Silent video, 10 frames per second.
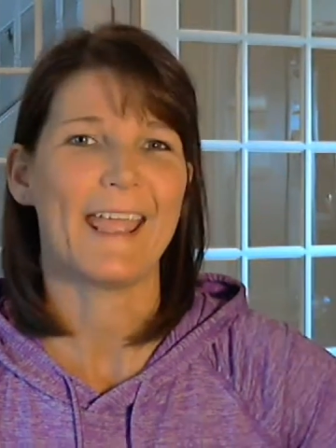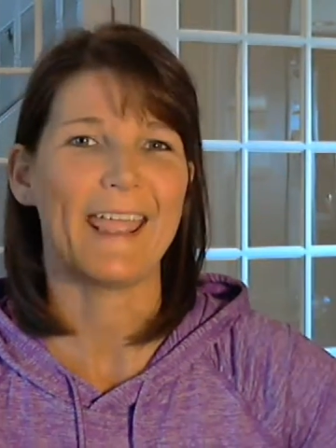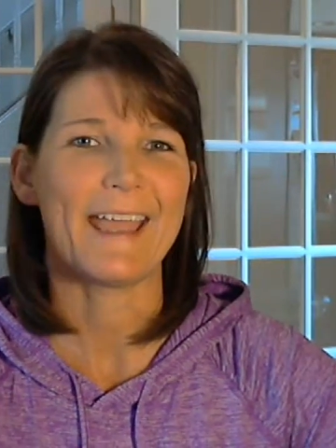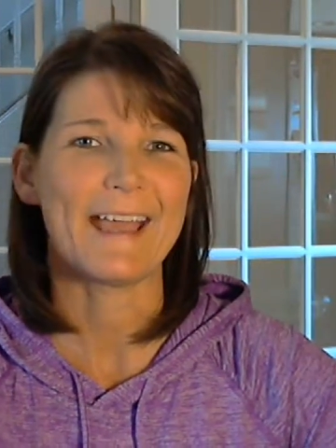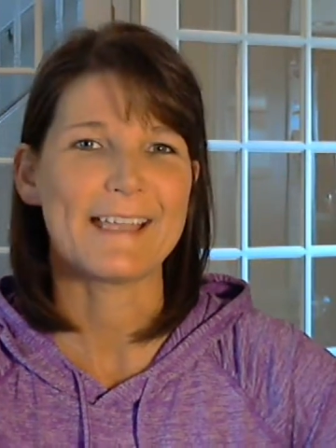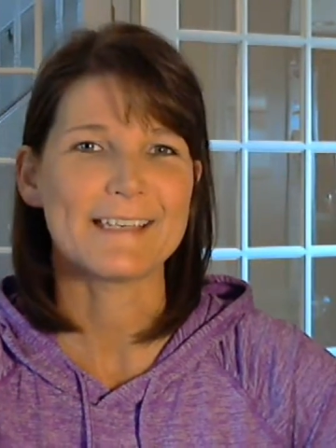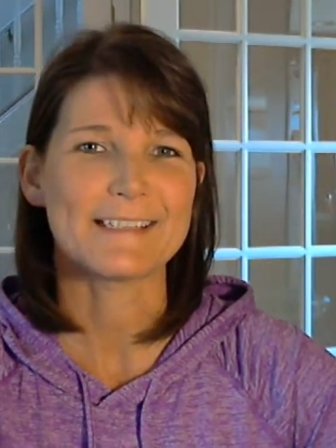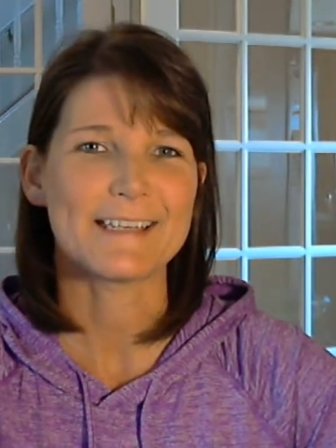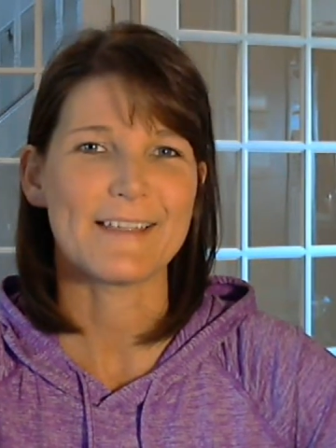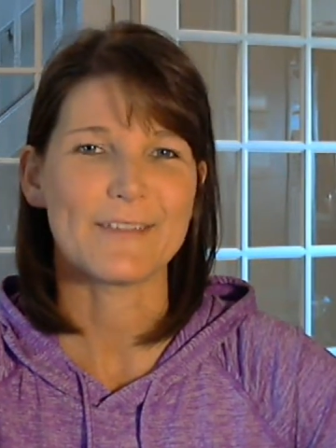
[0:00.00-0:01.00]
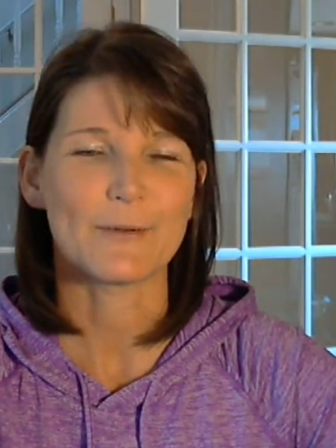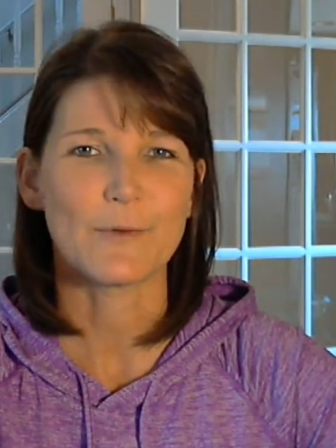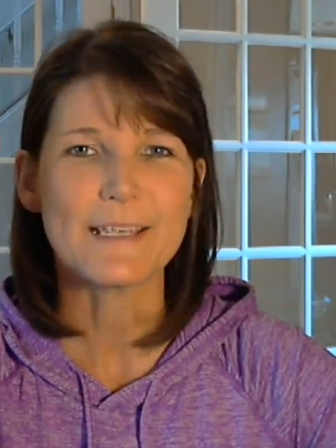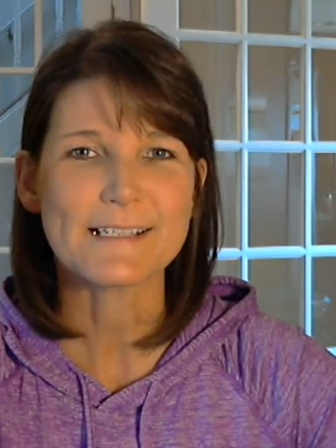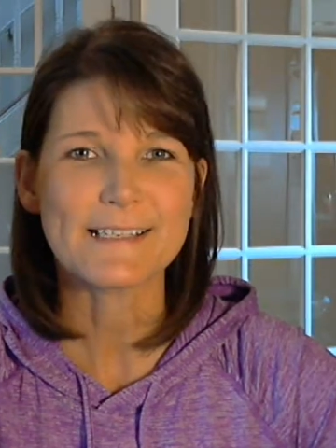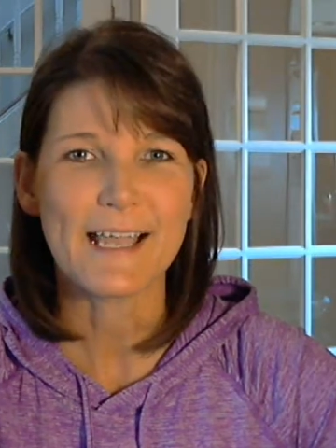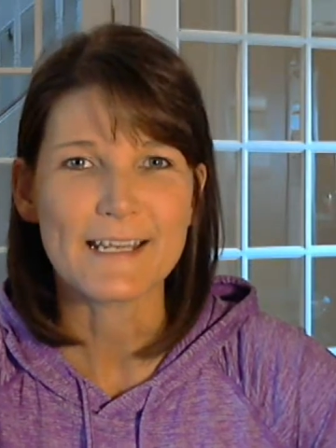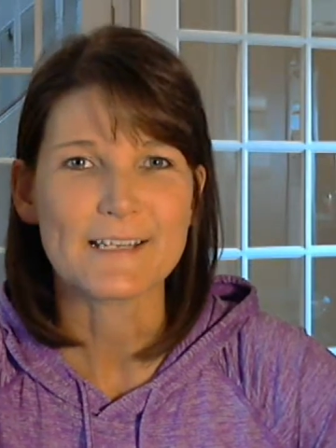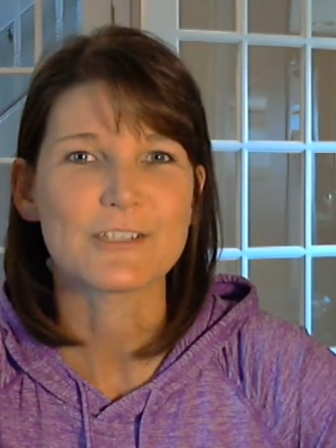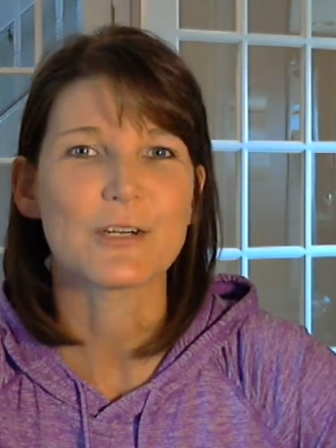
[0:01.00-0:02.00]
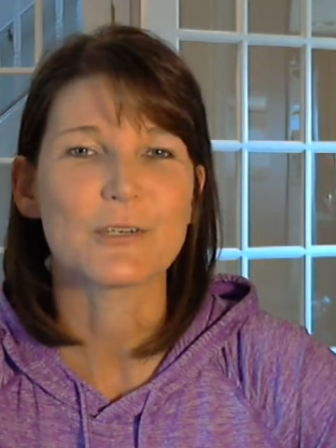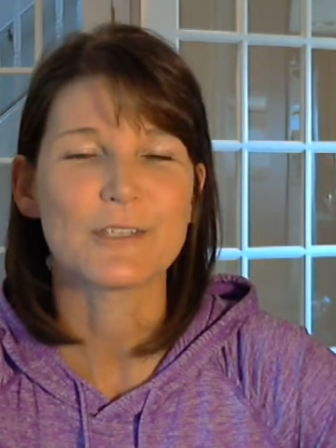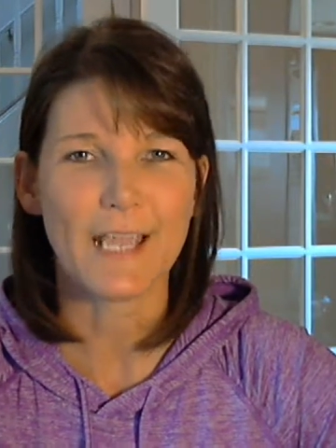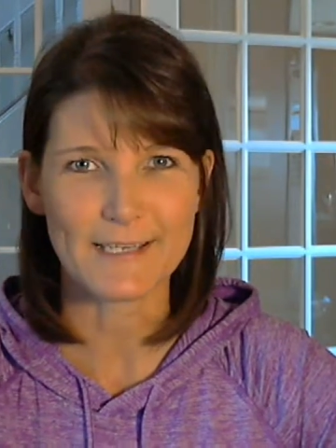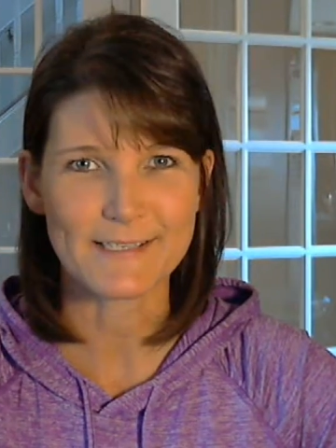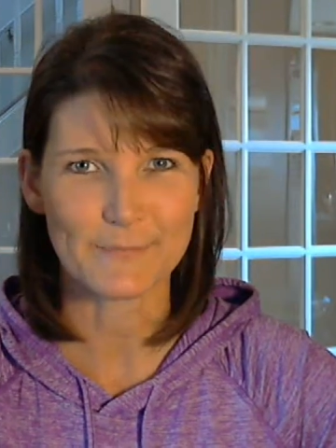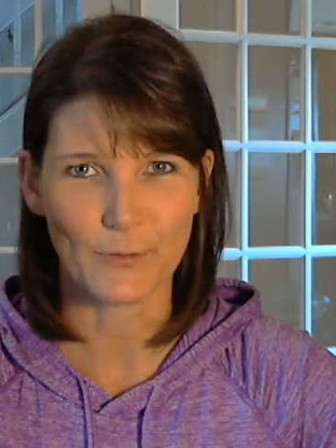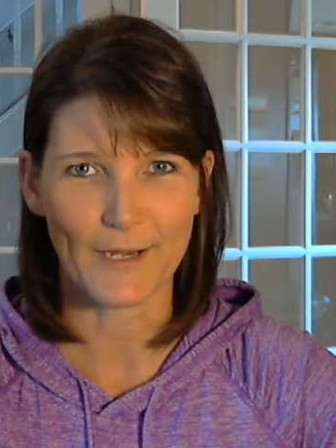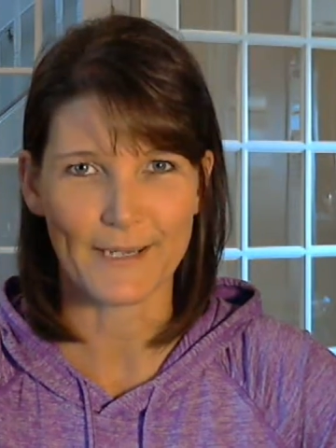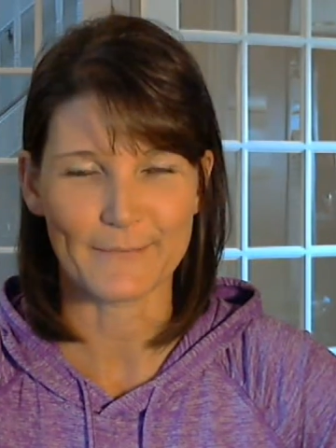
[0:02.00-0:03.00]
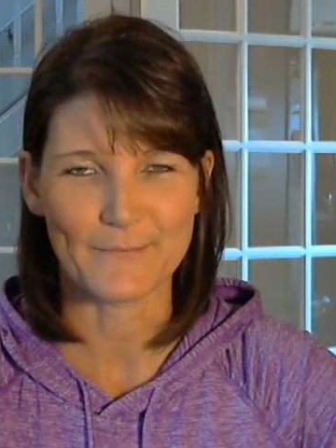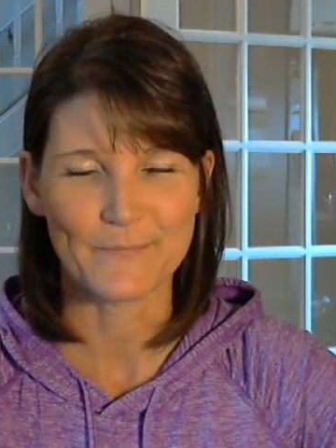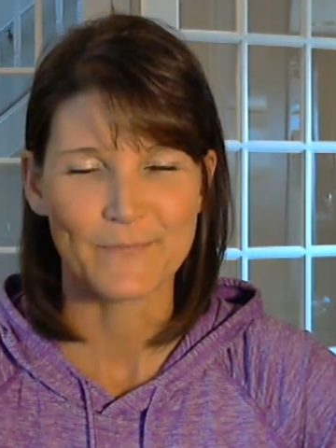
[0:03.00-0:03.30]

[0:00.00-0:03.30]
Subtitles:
and the right side as your yes brain.